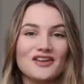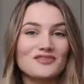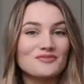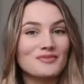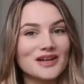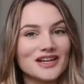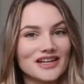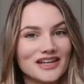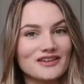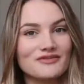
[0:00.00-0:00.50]
I've
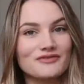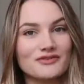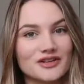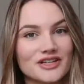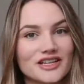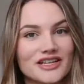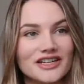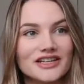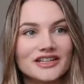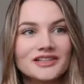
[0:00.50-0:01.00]
been here for a
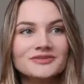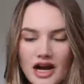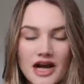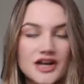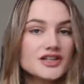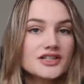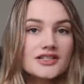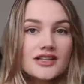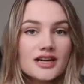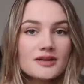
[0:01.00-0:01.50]
year. I
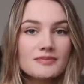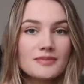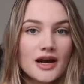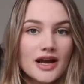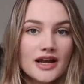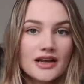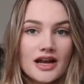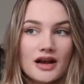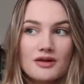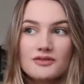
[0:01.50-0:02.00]
just started
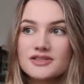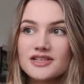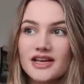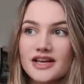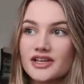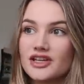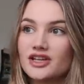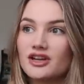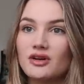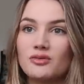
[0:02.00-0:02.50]
buying, I was
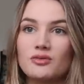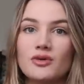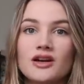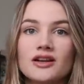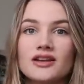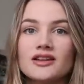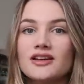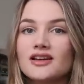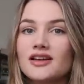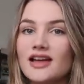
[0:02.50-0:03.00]
like, you know
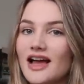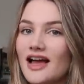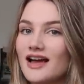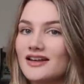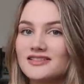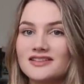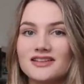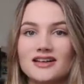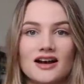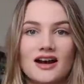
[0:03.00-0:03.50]
what?
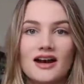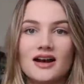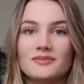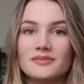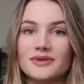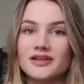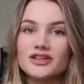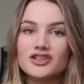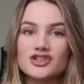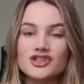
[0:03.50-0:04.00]
add to
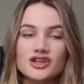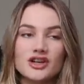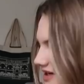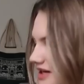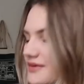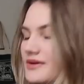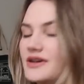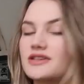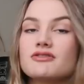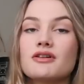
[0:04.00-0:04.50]
cart, bitch.
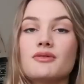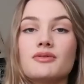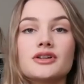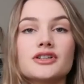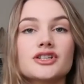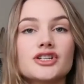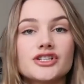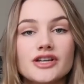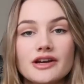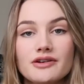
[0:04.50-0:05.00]
Anyway, so I wanted
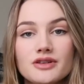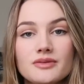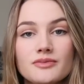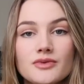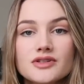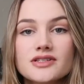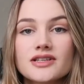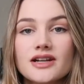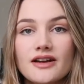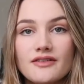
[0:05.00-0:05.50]
to share all the
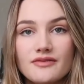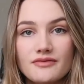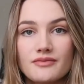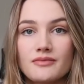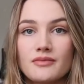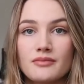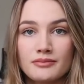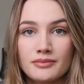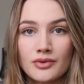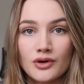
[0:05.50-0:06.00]
books that I've
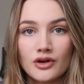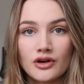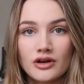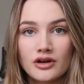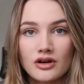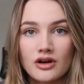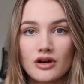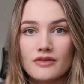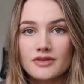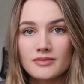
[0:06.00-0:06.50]

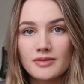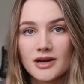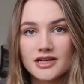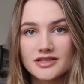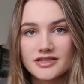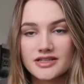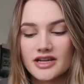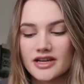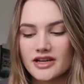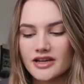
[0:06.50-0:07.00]
bought over the
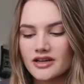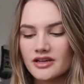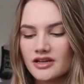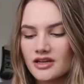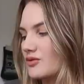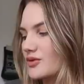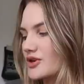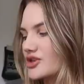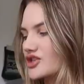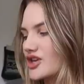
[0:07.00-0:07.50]
past year,
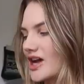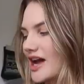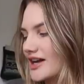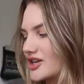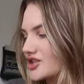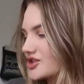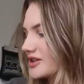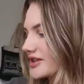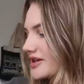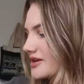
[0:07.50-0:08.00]
which
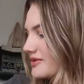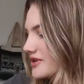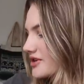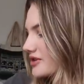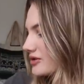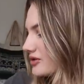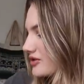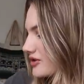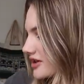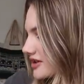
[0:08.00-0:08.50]
actually, when
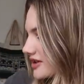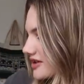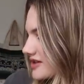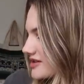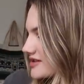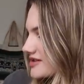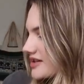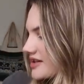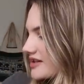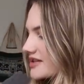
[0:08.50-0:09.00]
you look at
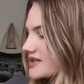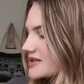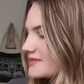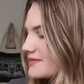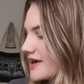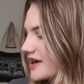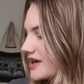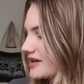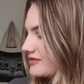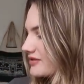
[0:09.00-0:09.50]
this in the
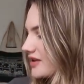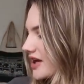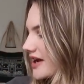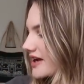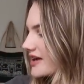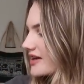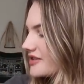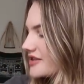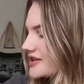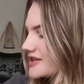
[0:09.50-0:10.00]
span of
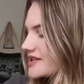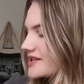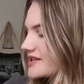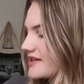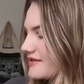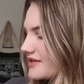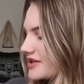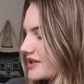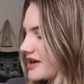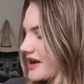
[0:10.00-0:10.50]
like, this is
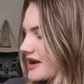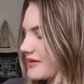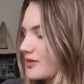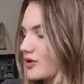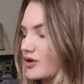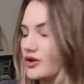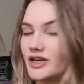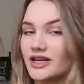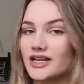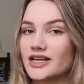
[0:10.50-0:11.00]
everything I
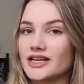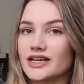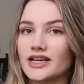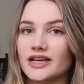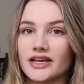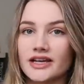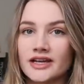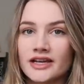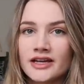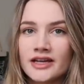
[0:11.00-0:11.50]
bought in a
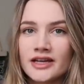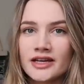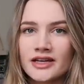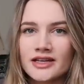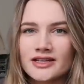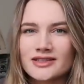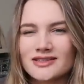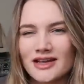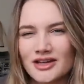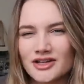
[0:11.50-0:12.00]
year,
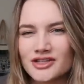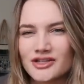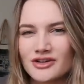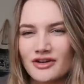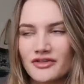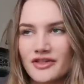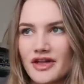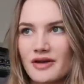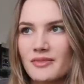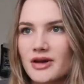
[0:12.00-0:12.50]
it's actually
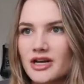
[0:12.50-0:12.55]
not that